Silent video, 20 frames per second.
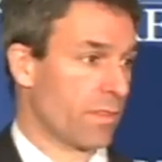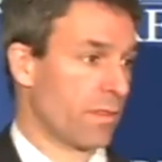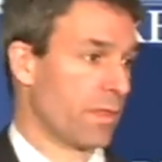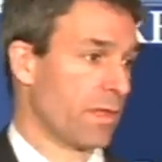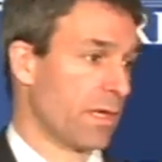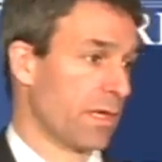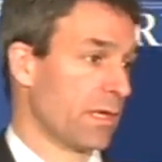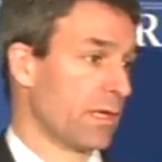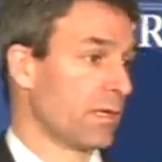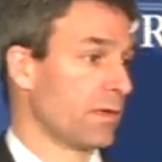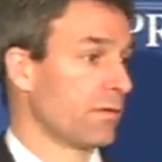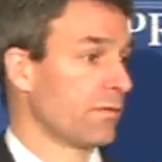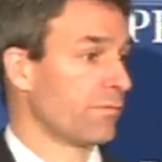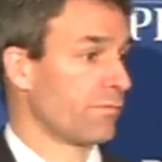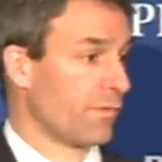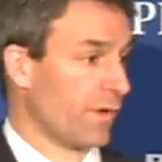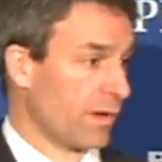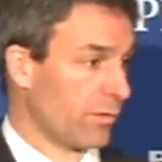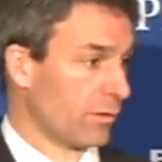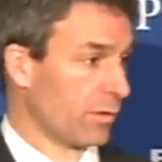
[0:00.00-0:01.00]
The
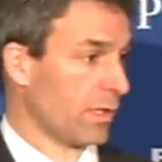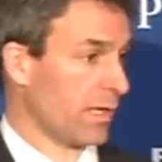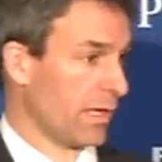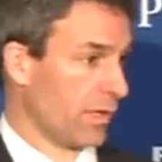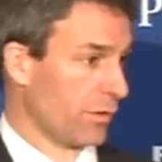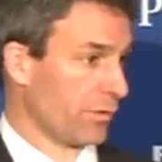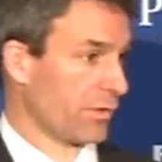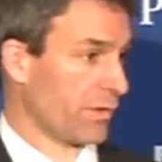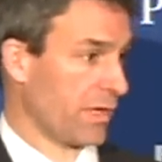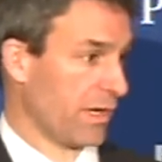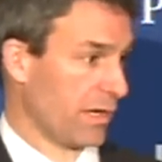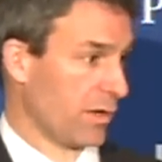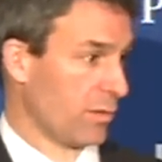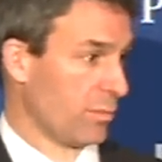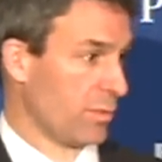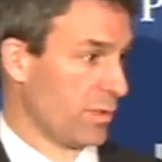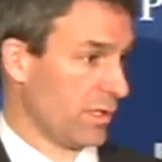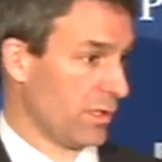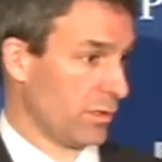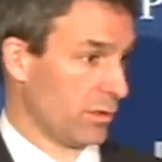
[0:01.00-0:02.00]
federal health care
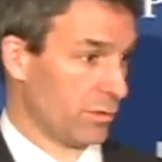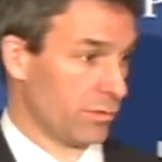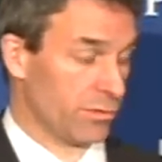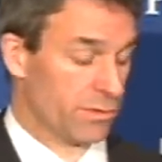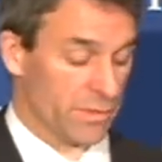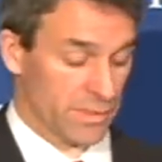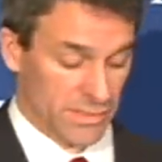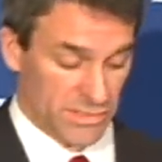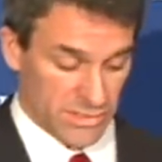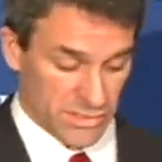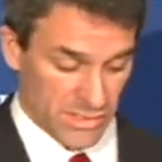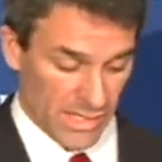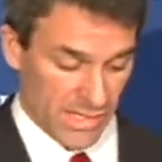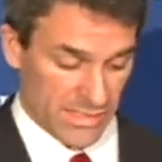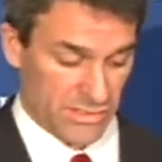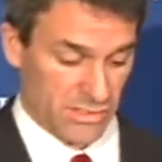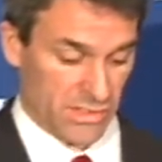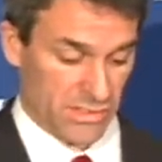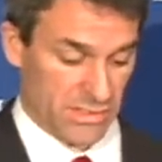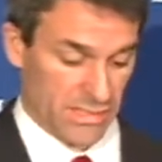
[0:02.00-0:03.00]
bill
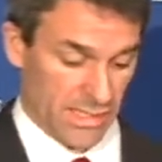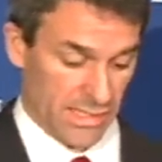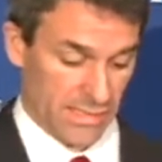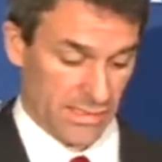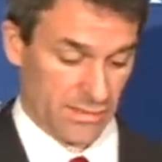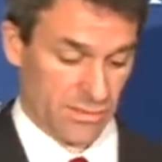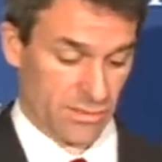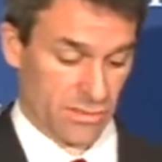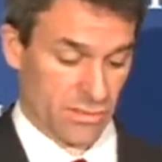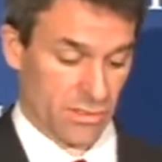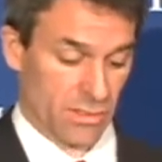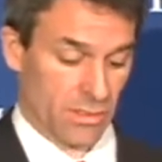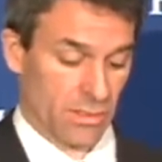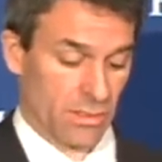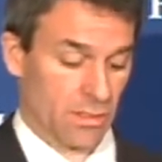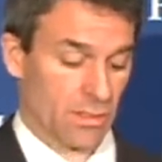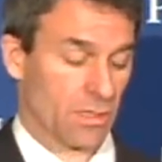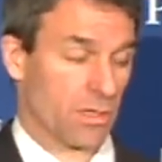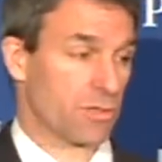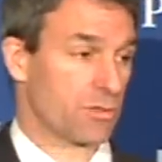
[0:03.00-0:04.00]
necessitates
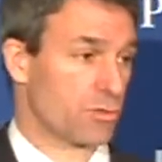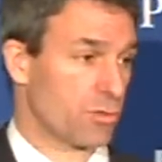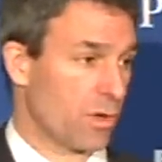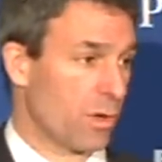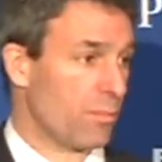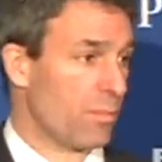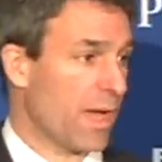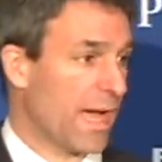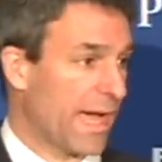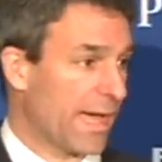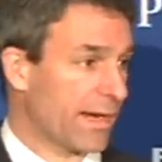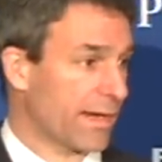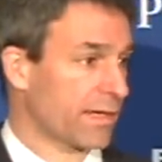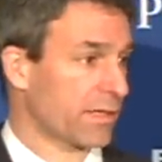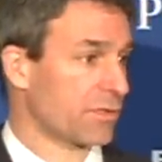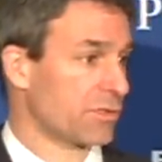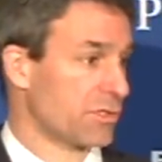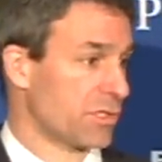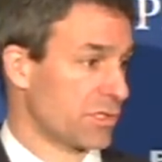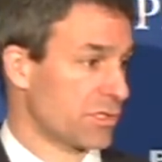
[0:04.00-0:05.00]
a
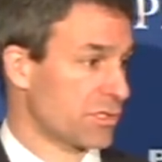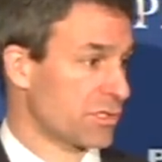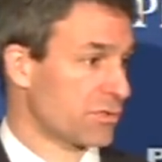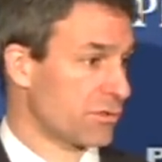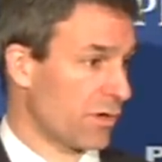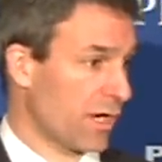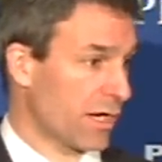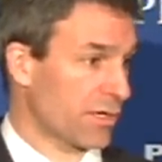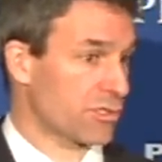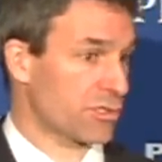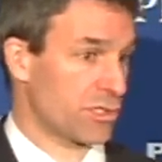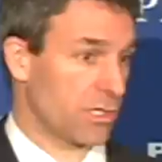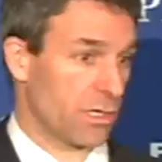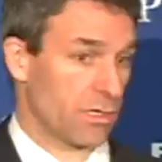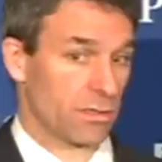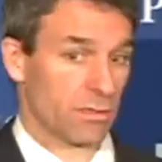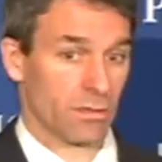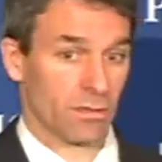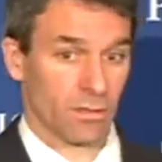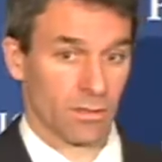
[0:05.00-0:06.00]
dramatic
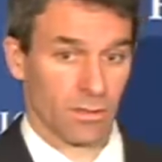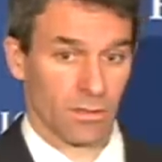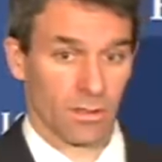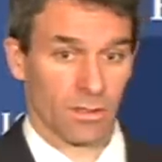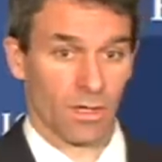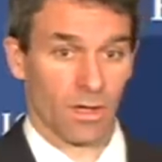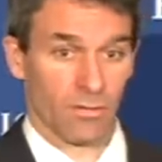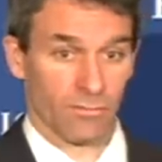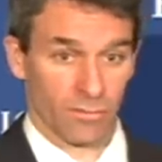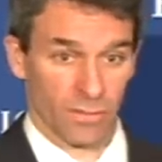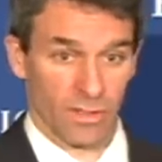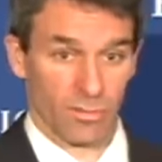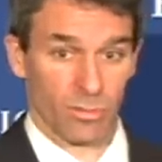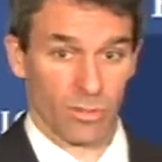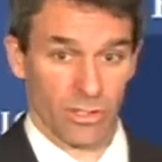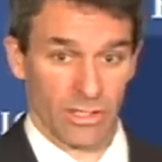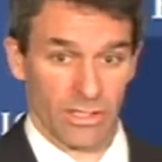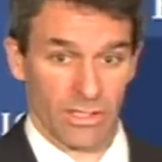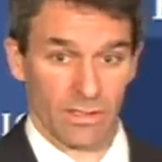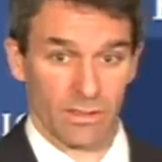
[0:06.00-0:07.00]
destruction of
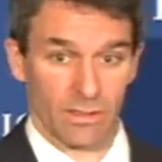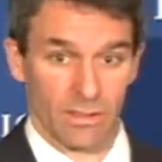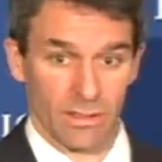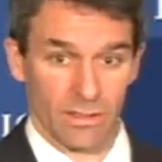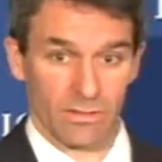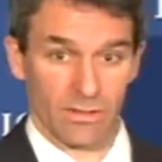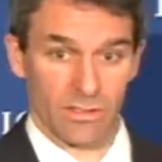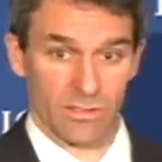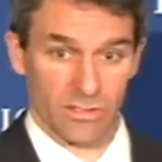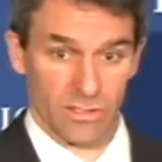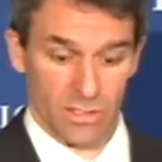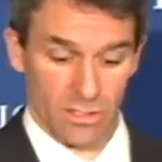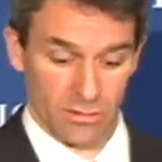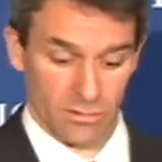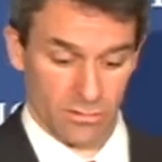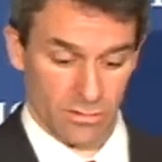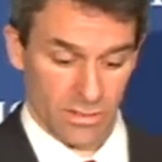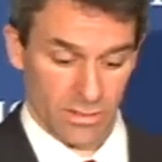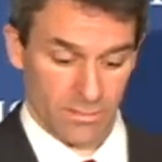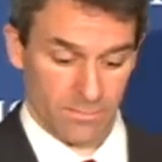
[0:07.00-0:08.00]
liberty in this
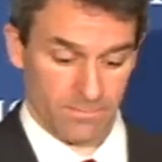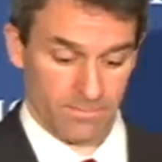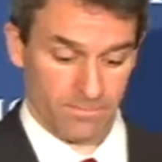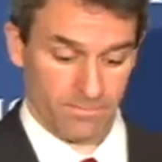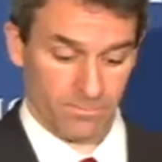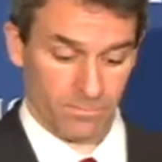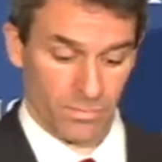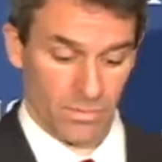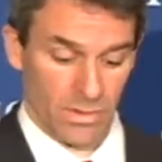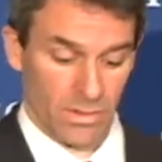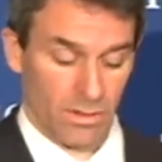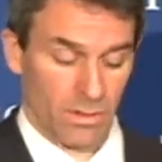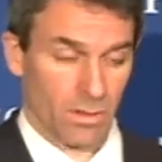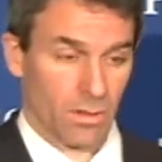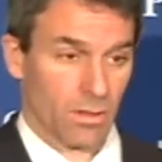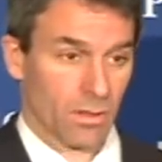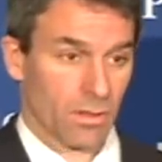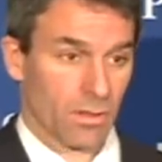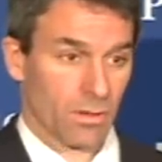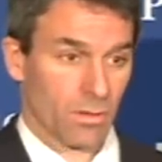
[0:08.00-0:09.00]
country.
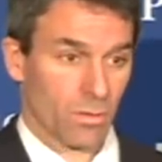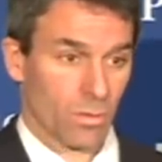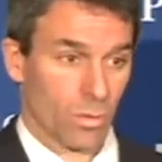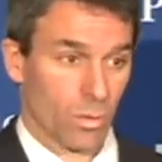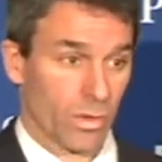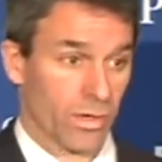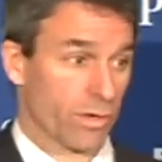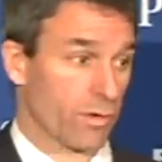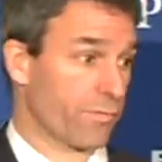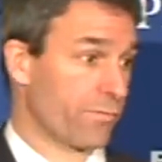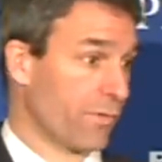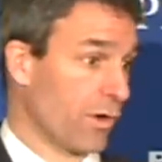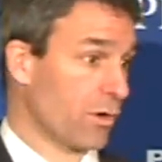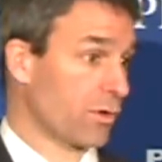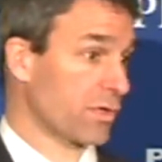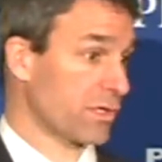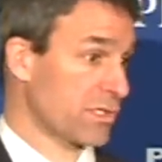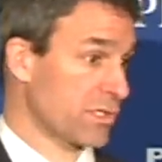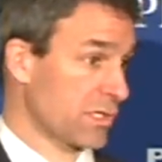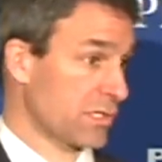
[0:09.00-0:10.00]
We're
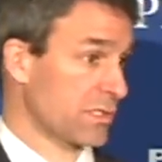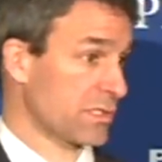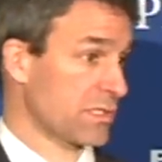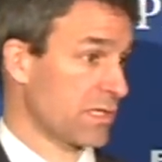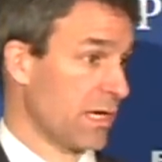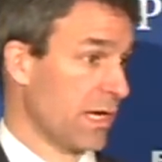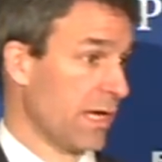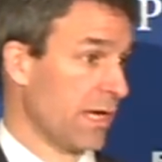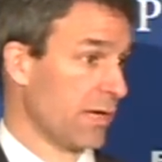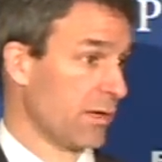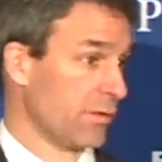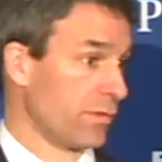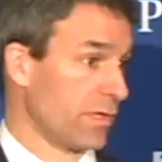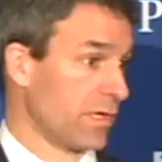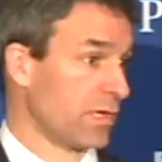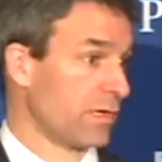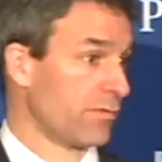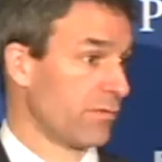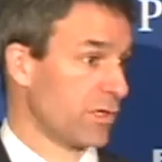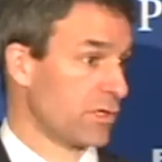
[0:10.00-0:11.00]
focusing today on
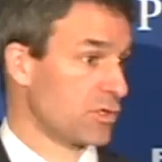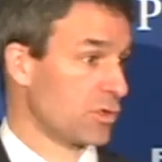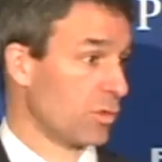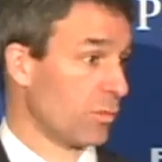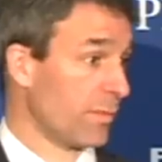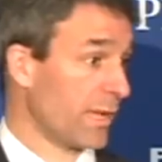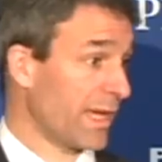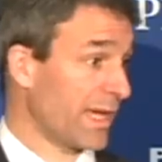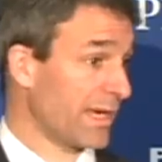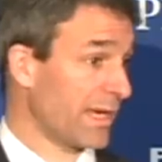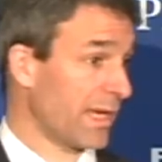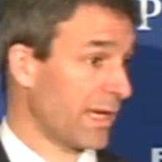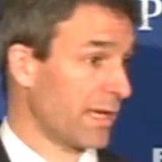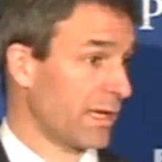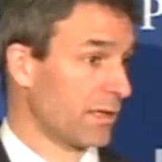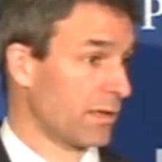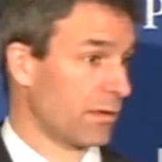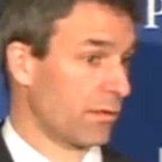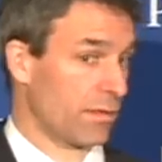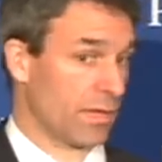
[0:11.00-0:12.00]
the individual
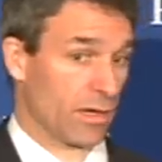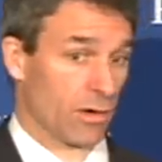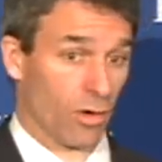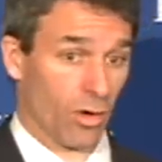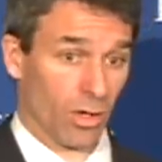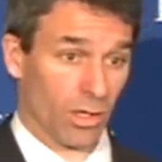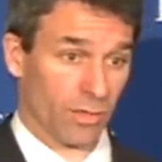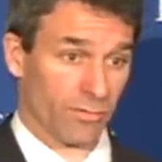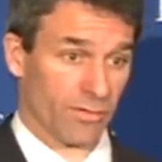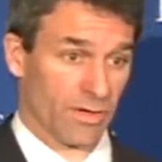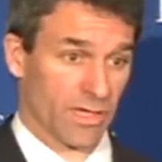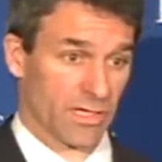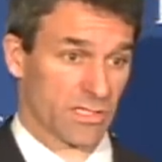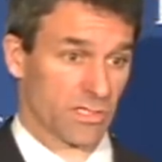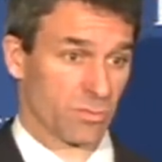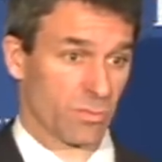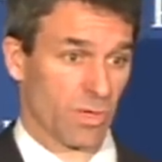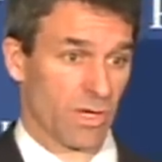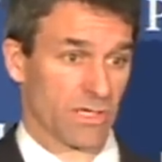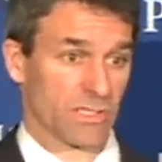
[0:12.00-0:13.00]
mandate that all of
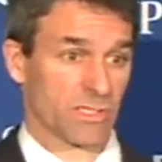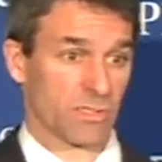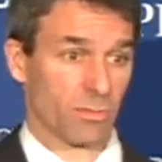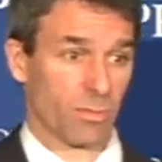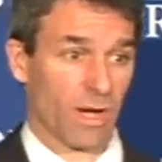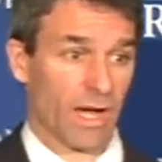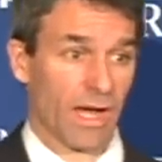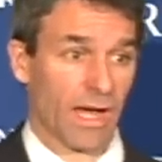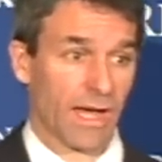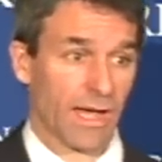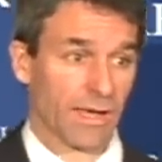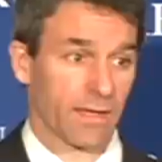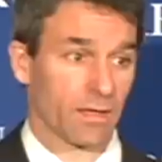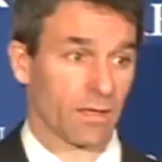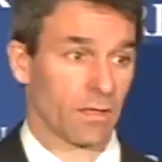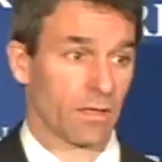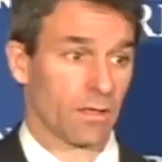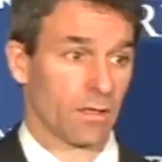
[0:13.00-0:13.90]
us must buy